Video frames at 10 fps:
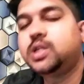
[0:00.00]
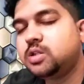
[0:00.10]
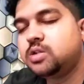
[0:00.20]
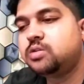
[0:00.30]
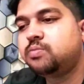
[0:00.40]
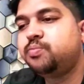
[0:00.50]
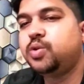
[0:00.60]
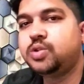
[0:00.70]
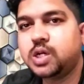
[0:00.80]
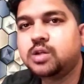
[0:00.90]
a Metals
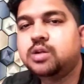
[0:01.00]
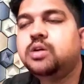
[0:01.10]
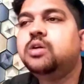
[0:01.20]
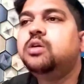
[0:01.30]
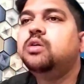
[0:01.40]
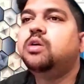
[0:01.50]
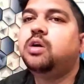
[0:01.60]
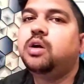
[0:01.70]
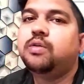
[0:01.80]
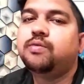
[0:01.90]
Project,
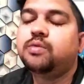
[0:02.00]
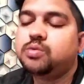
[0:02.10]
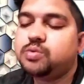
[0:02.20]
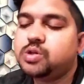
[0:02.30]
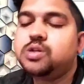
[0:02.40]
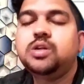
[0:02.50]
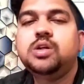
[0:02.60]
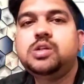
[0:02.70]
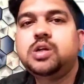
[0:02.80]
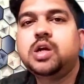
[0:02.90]

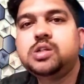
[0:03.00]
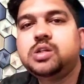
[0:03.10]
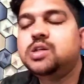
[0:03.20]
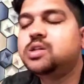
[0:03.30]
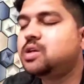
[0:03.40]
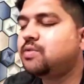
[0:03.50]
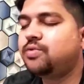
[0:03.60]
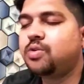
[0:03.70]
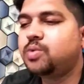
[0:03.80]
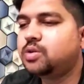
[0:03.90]
CCDC, ICST
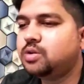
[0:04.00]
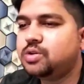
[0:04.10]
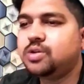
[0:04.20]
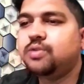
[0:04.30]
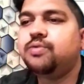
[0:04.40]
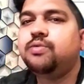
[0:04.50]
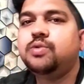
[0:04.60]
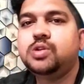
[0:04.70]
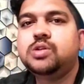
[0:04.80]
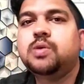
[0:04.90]
and from other stuff
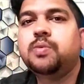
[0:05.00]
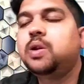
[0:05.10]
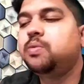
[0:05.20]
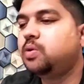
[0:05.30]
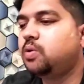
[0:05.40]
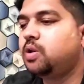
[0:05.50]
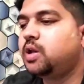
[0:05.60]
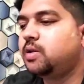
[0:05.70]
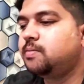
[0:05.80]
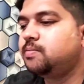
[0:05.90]
which is available
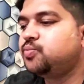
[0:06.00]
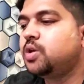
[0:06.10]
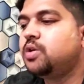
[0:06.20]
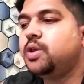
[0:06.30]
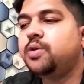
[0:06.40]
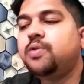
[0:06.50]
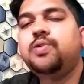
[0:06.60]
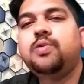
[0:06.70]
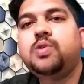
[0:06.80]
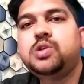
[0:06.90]
online.
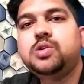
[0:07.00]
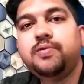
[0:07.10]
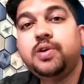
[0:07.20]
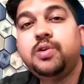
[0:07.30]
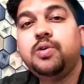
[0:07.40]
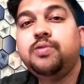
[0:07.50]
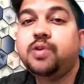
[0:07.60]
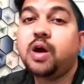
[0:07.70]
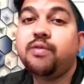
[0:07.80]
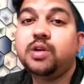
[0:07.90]
Thank you for watching the
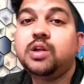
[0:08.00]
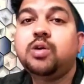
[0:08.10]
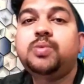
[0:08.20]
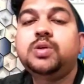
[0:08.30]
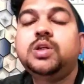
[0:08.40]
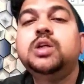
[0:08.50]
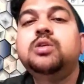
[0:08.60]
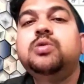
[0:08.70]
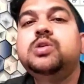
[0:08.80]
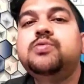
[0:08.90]
video. If you have any doubt
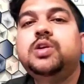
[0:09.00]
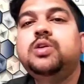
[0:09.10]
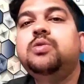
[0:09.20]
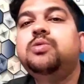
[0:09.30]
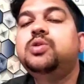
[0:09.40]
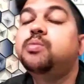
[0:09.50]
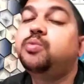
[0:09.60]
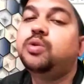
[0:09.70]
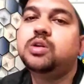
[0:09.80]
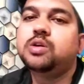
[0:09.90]
pertaining to this video,
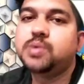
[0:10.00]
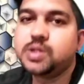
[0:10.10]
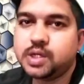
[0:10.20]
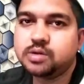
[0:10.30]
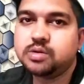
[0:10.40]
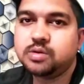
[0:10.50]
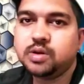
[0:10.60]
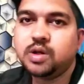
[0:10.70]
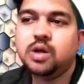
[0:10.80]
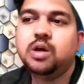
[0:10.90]
you can put in the comment
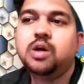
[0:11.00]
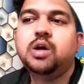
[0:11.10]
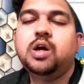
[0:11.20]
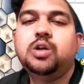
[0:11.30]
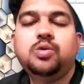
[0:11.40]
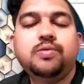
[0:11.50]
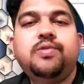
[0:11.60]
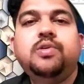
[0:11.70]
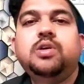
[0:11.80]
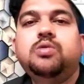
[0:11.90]
section.
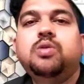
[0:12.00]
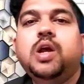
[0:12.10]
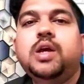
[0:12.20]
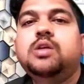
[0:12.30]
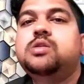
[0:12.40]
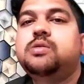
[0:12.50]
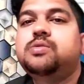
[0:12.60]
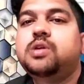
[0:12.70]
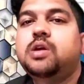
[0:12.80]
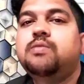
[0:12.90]
Don't forget to like
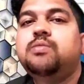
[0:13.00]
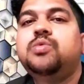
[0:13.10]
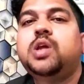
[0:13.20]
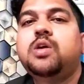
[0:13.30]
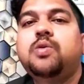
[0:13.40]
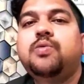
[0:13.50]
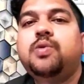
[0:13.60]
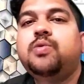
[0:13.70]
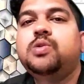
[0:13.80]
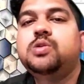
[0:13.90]
and subscribe. Thank
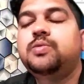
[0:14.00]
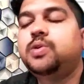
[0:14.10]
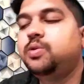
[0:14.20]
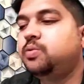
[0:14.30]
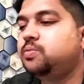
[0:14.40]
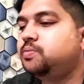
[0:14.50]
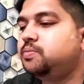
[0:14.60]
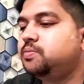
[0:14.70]
you for watching the video.